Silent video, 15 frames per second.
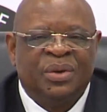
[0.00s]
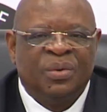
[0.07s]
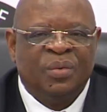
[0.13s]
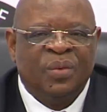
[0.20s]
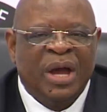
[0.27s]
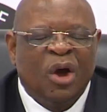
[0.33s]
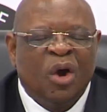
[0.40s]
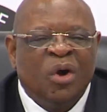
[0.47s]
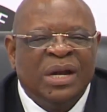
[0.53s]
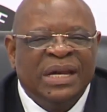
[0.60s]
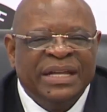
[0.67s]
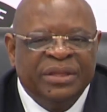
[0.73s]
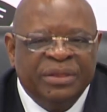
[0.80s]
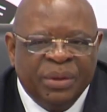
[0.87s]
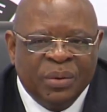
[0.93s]
were
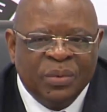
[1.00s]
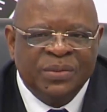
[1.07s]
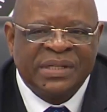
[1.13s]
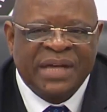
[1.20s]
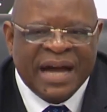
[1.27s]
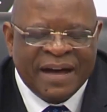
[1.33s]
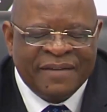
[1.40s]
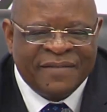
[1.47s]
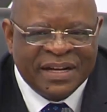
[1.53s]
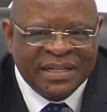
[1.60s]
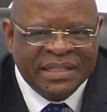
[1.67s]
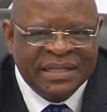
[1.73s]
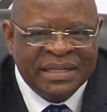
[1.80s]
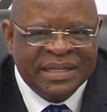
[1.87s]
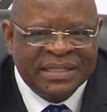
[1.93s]
only those
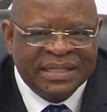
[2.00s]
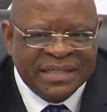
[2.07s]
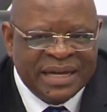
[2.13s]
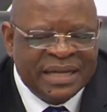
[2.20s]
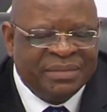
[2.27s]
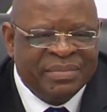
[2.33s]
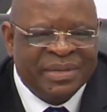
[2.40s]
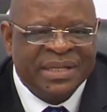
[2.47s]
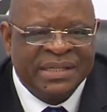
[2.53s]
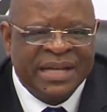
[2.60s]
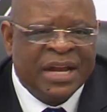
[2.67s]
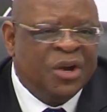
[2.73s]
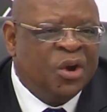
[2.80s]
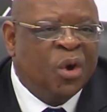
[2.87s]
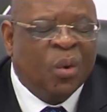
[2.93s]
covered in the statements
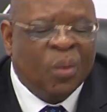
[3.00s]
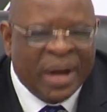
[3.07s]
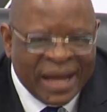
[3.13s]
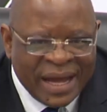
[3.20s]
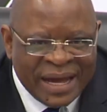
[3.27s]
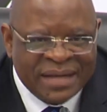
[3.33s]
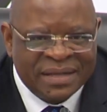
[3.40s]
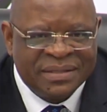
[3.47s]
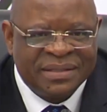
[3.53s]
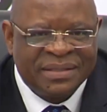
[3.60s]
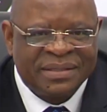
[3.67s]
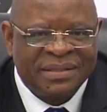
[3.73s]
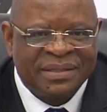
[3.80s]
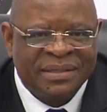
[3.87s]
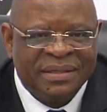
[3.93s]
and nowhere
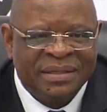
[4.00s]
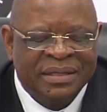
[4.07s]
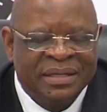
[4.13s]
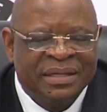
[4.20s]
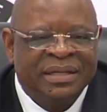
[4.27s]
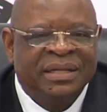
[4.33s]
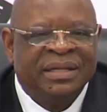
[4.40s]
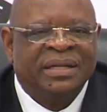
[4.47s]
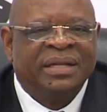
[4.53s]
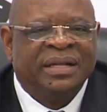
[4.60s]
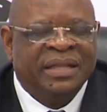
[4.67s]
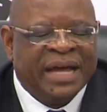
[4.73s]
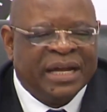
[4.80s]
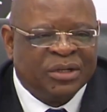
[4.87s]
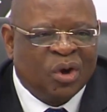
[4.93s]
else,
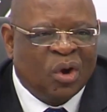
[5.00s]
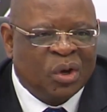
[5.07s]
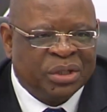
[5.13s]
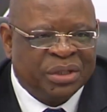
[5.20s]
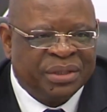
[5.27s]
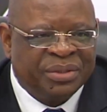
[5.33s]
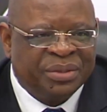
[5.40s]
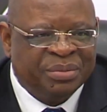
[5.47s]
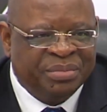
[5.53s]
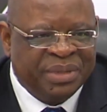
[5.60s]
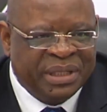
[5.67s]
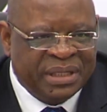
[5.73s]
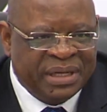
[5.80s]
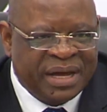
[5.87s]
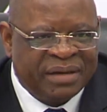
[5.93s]
that ought to be
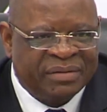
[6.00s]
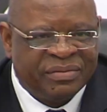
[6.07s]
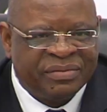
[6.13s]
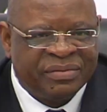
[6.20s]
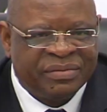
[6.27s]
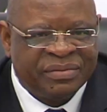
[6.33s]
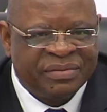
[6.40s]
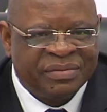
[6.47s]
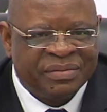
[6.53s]
enough.